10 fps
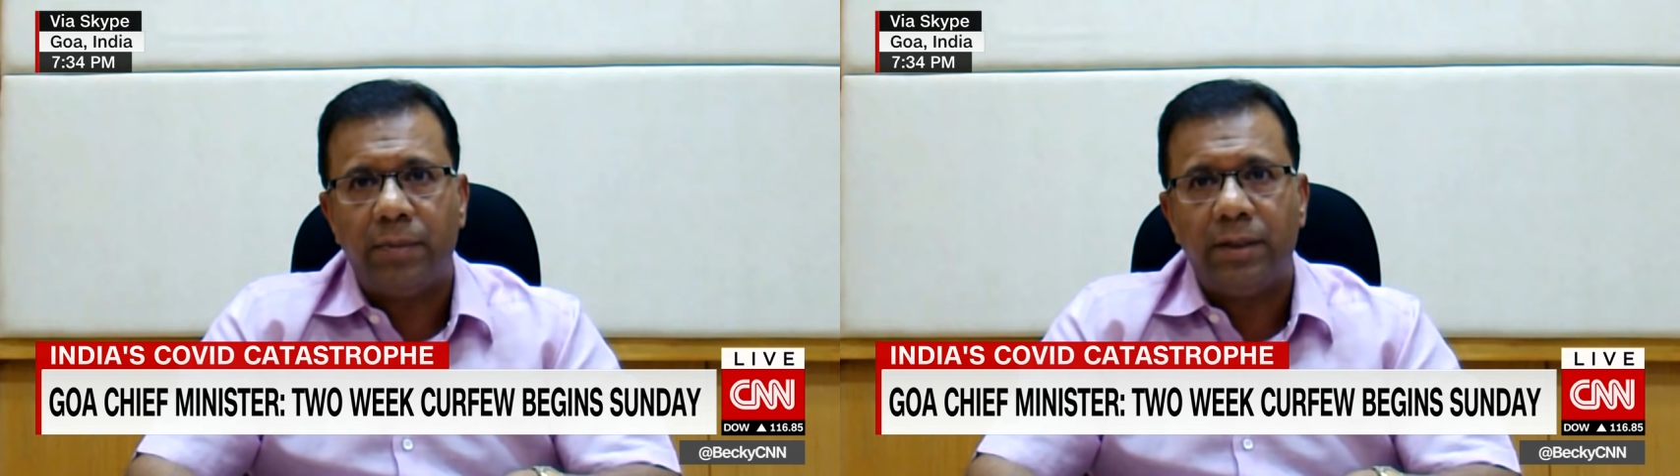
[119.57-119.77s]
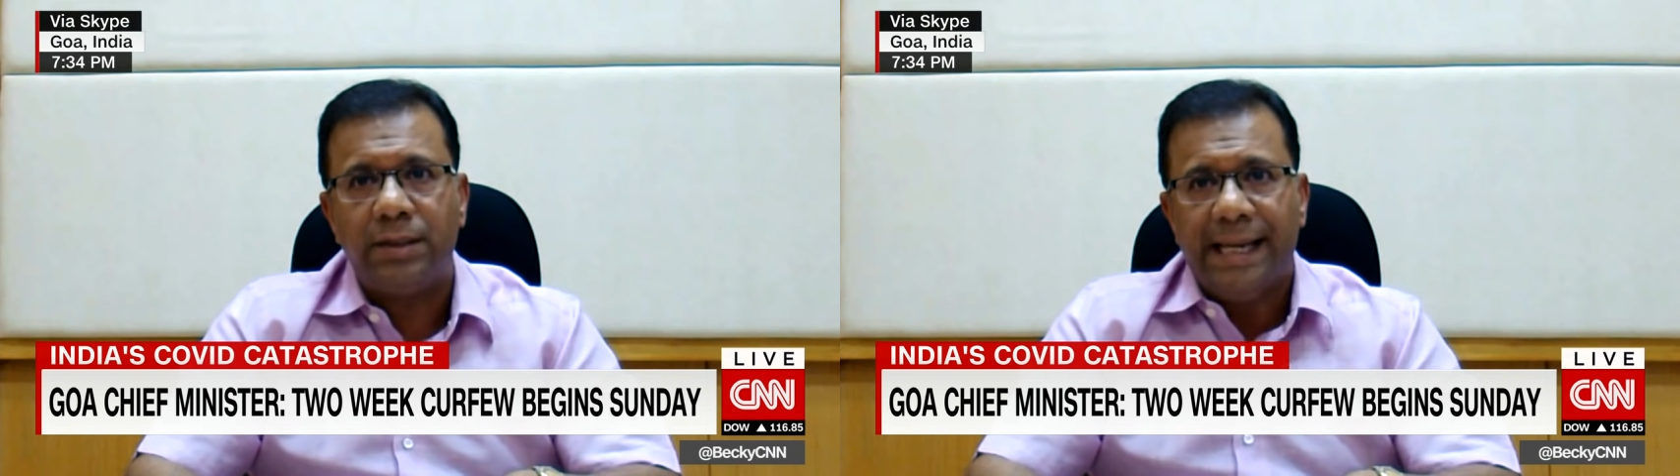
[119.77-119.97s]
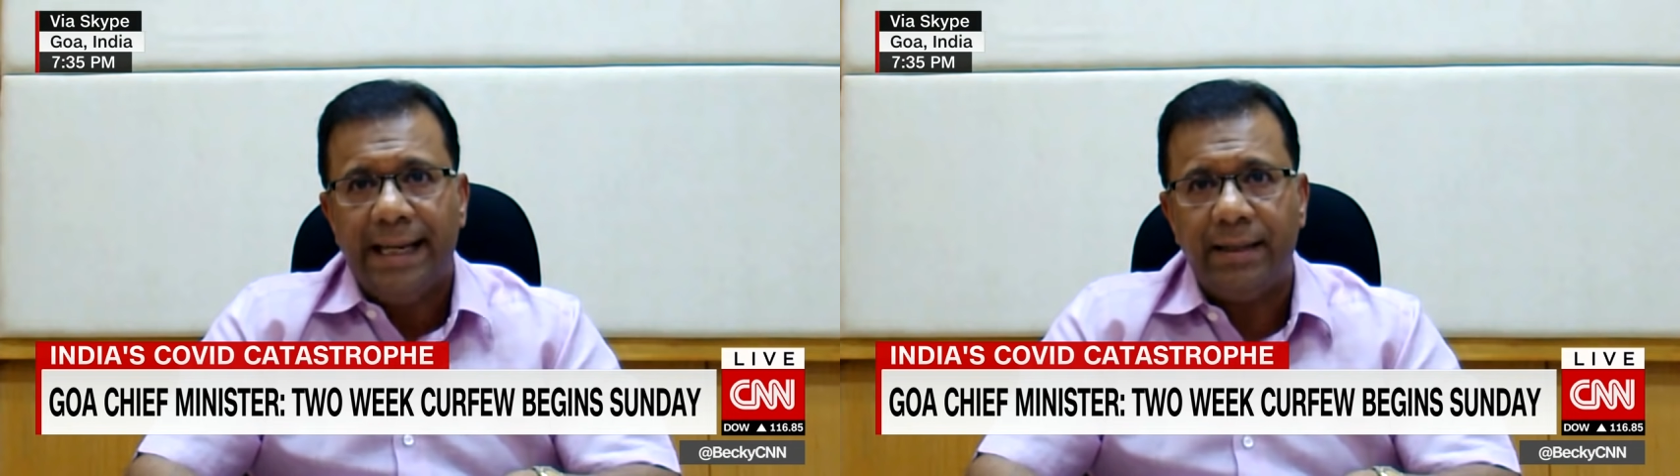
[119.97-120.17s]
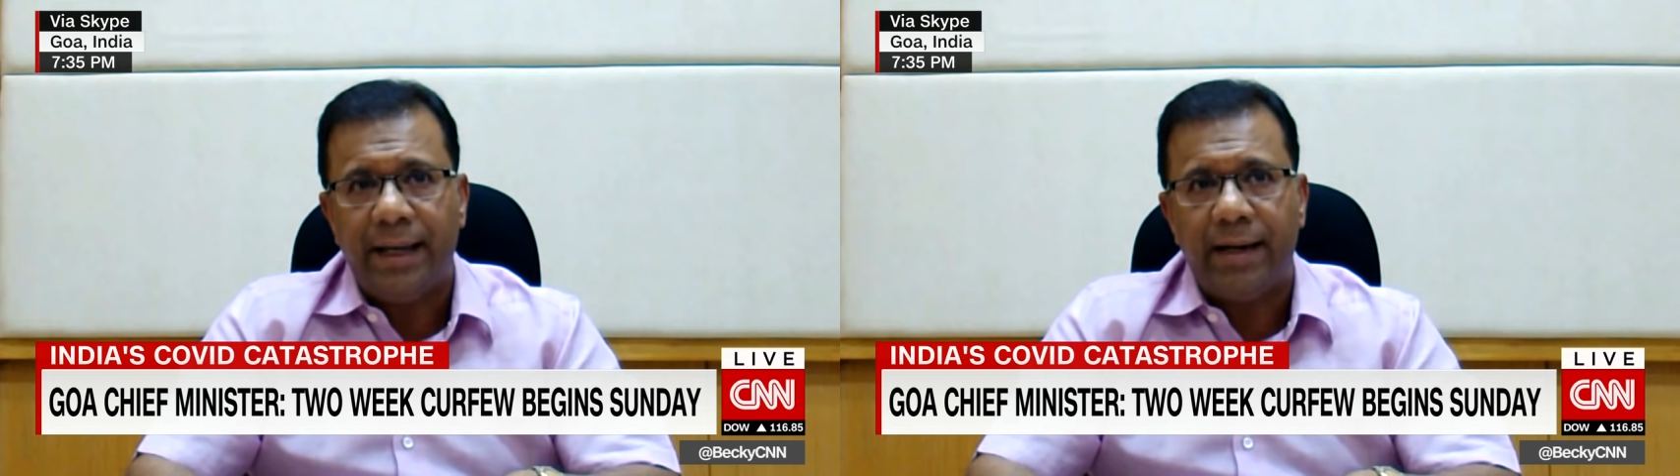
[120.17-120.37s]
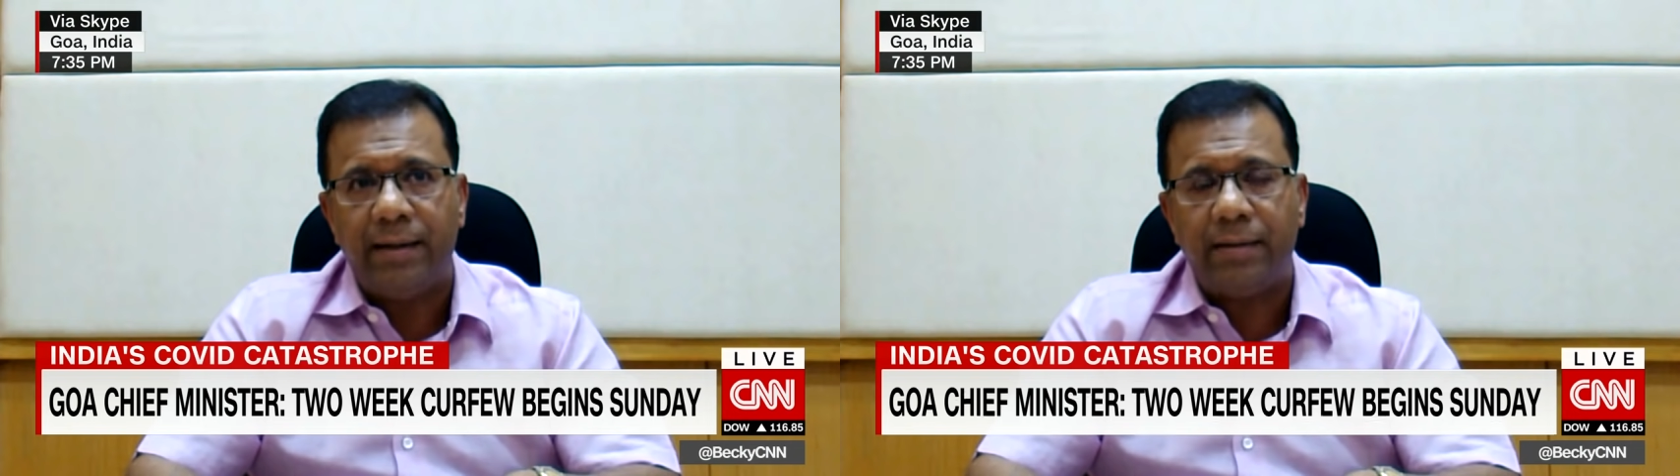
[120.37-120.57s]
But saying
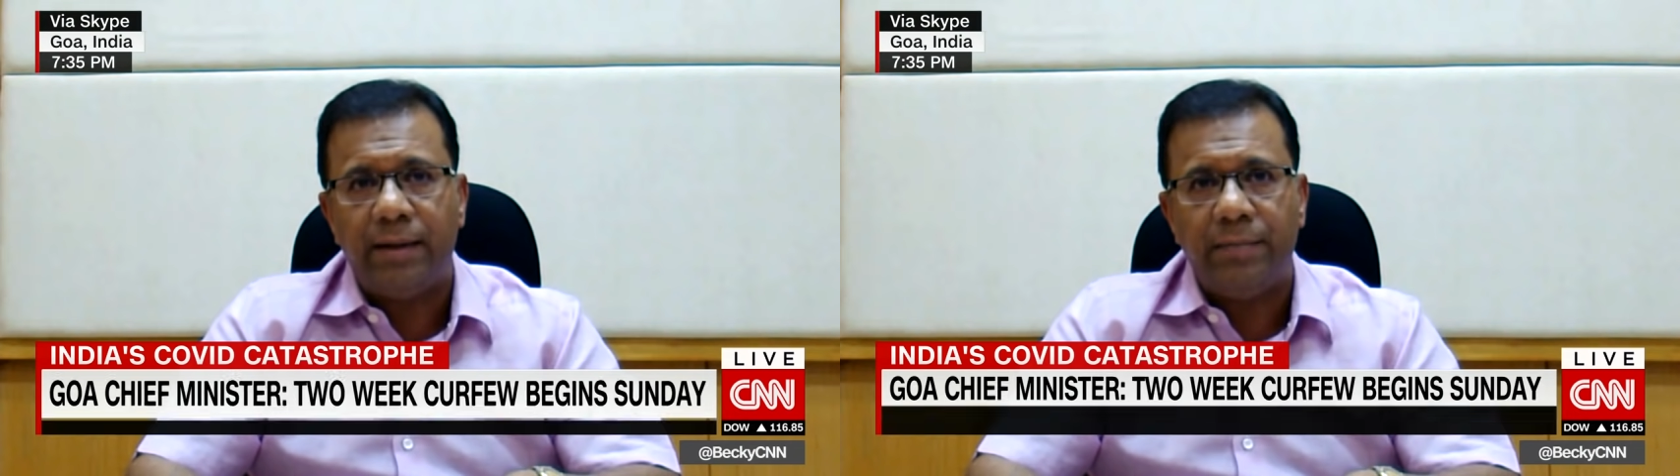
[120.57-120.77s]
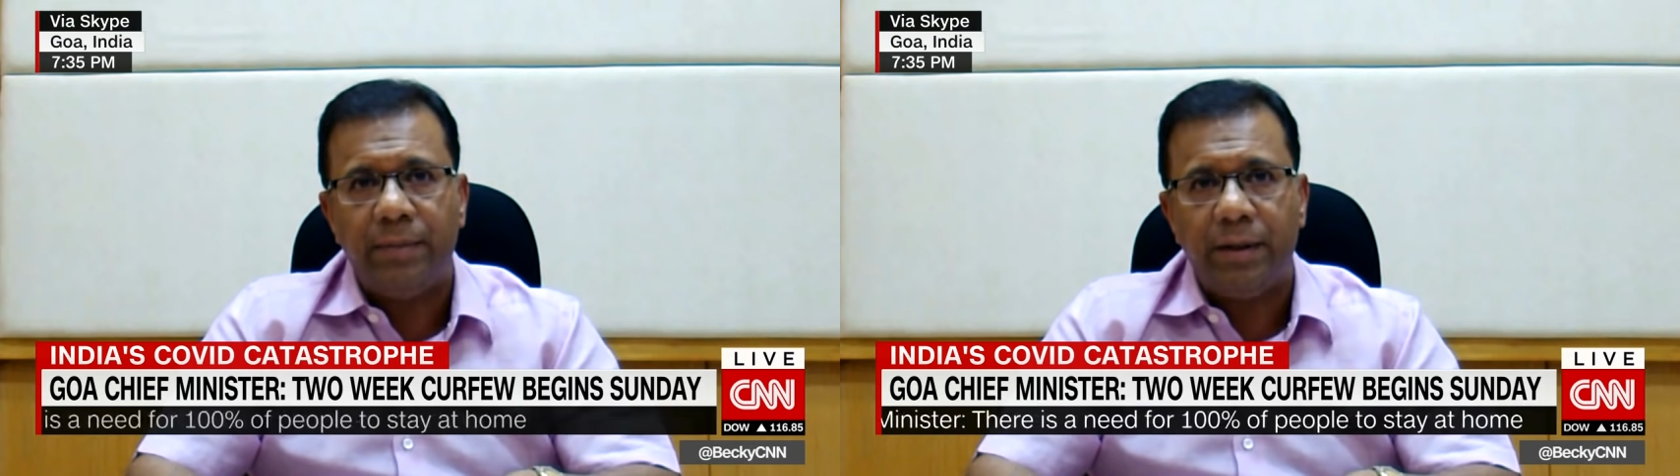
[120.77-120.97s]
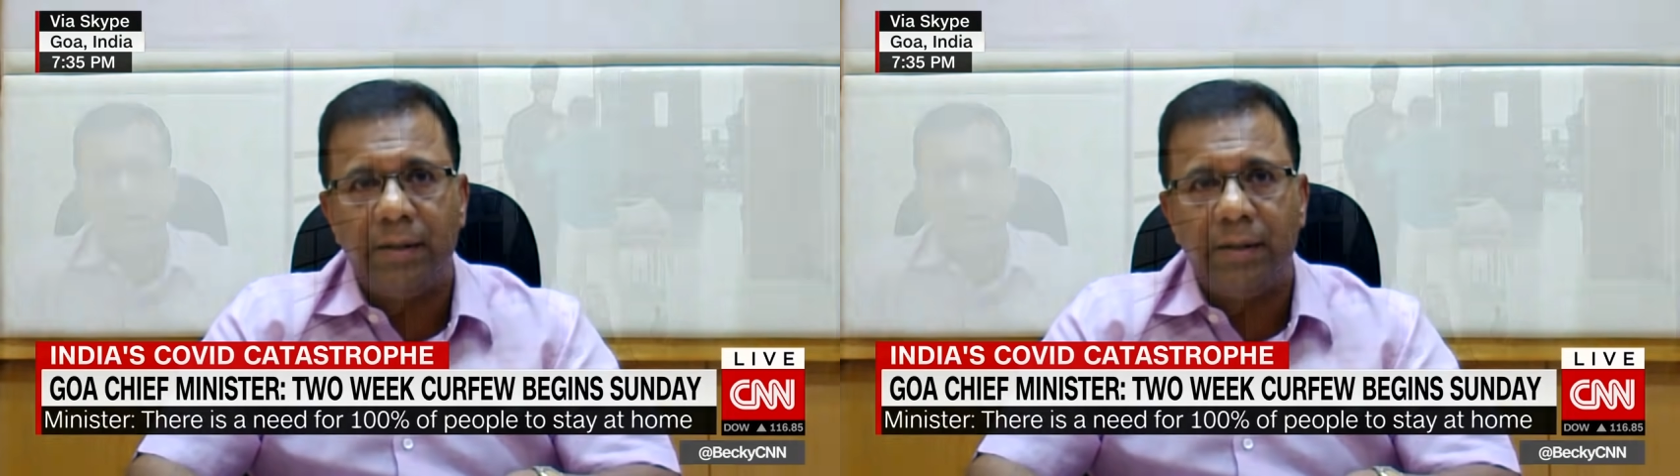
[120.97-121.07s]
that, let me,